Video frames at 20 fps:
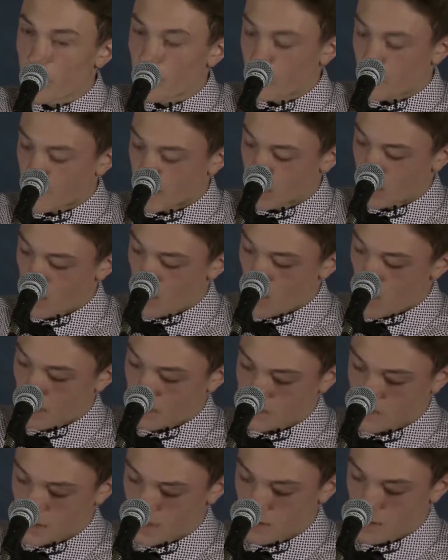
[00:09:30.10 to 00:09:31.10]
But
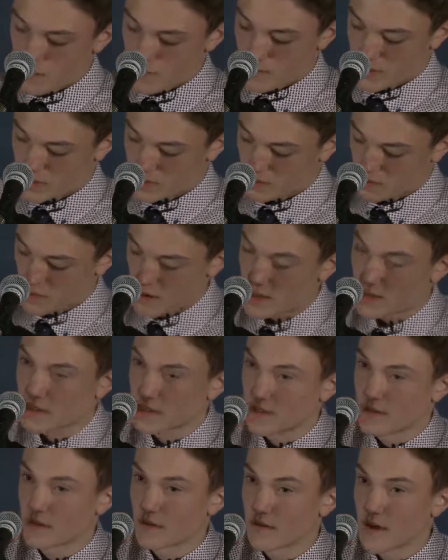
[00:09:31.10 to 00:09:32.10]
often you're
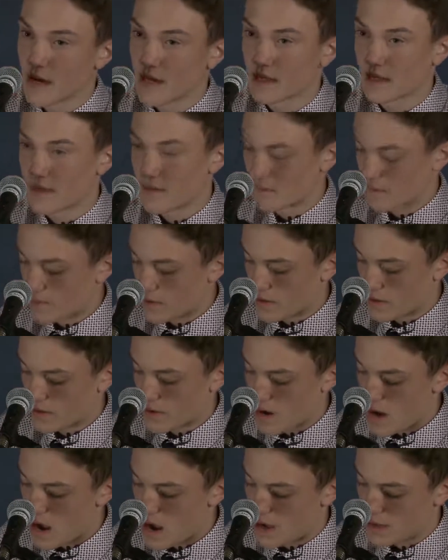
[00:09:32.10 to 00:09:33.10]
misdirected directly in front of
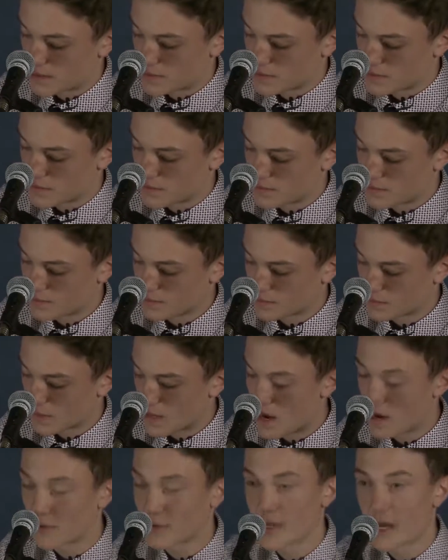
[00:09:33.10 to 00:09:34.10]
your eyes.
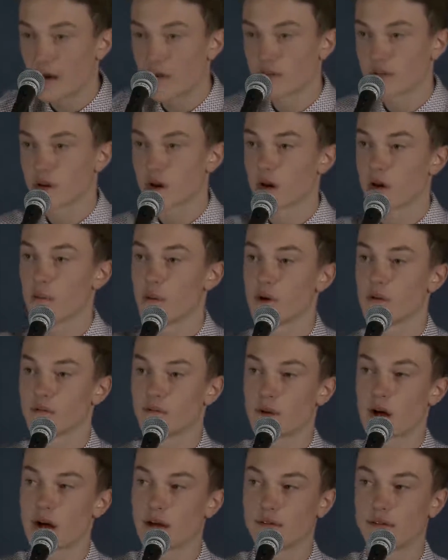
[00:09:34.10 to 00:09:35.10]
I'll now talk about
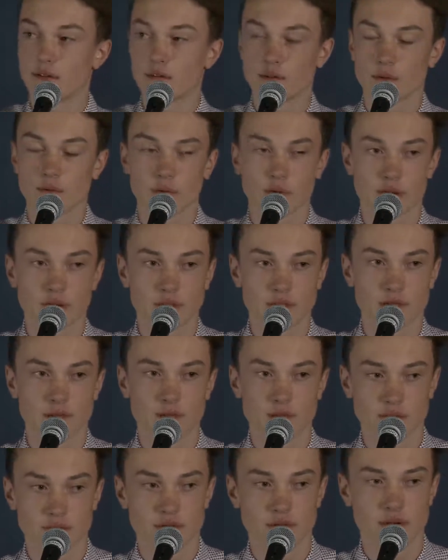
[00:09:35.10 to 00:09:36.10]
5 different ways
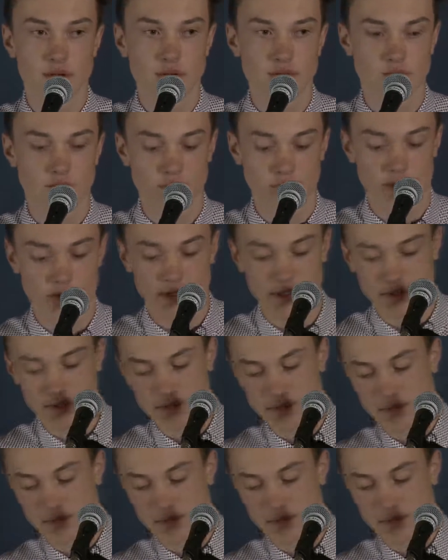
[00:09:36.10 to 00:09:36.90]
misdirection works.